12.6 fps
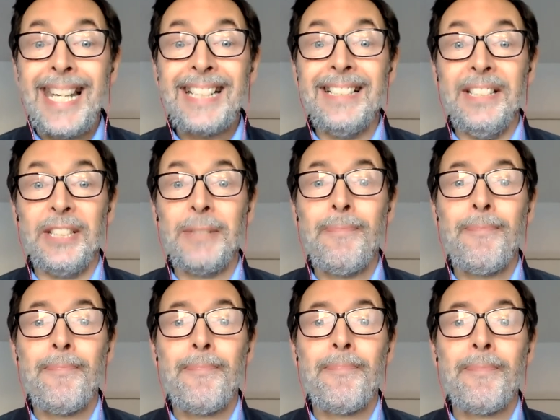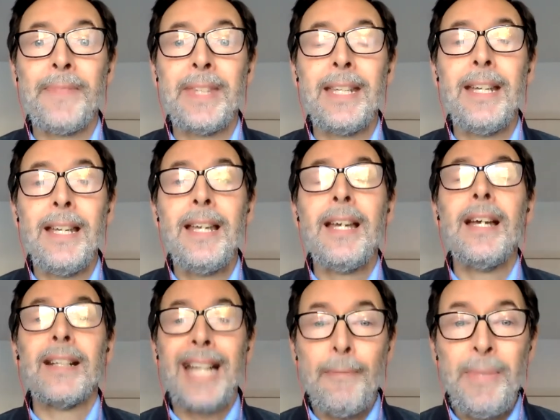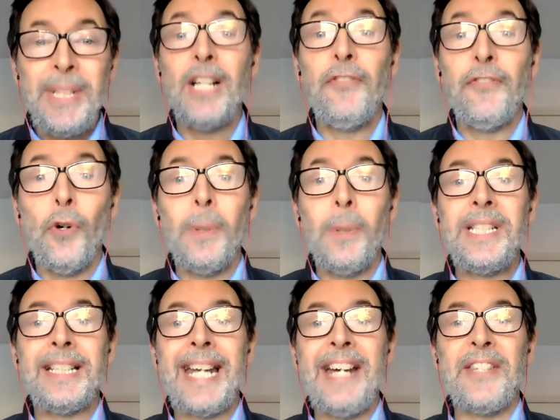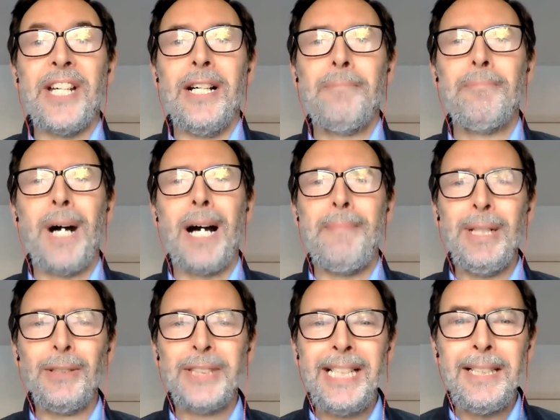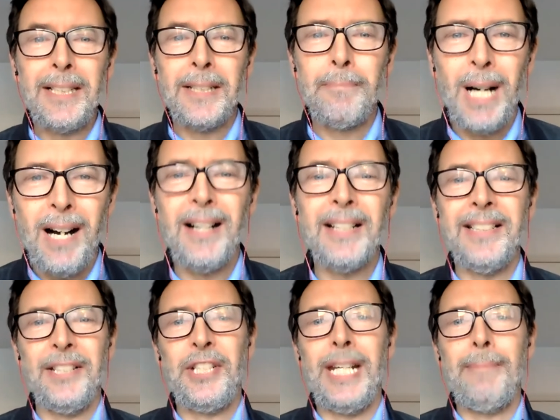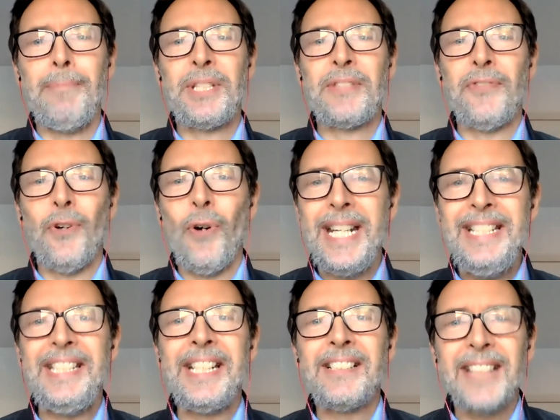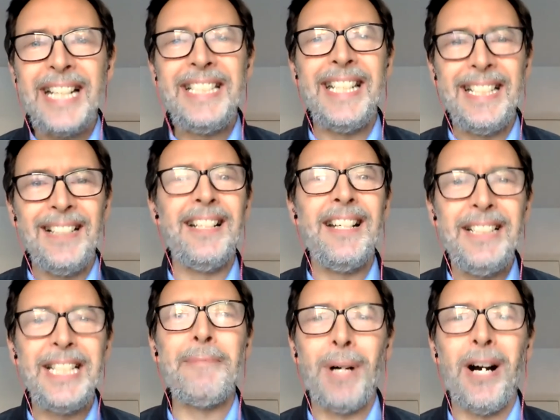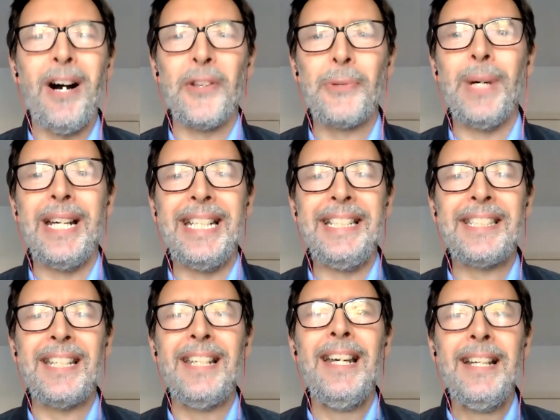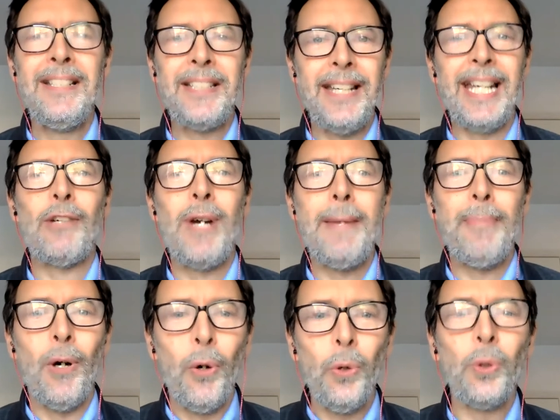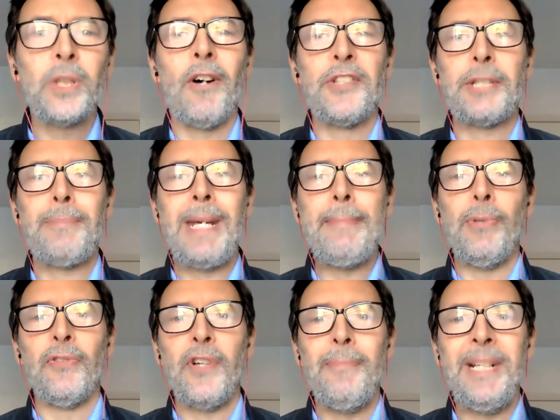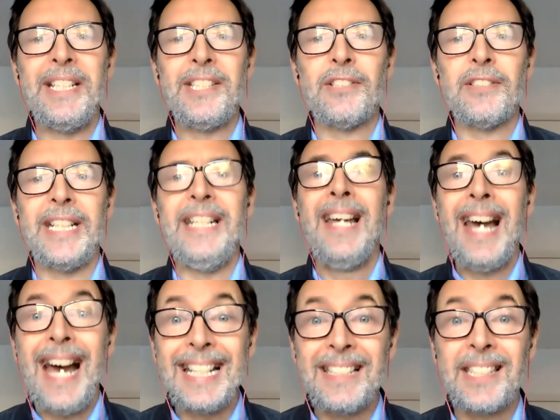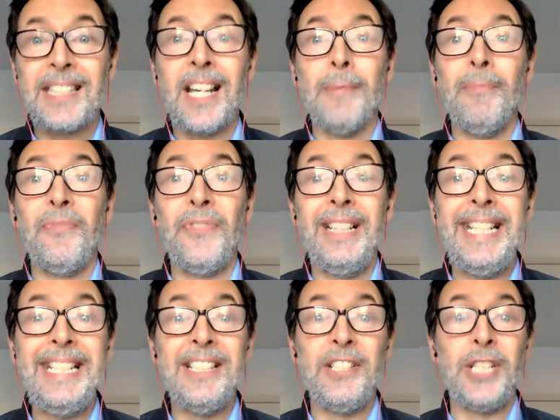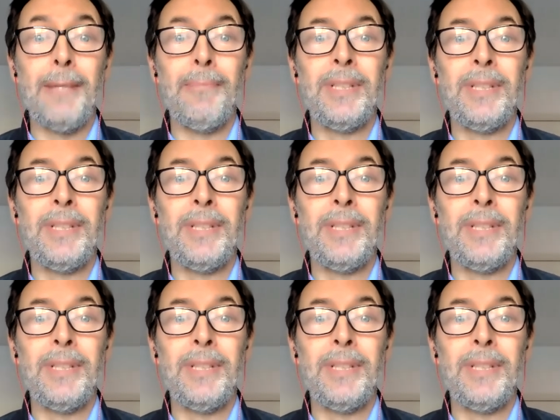Second, can we go forward together by building partnerships for integrated learning pathways to equip all God's people for ministry and some for leadership?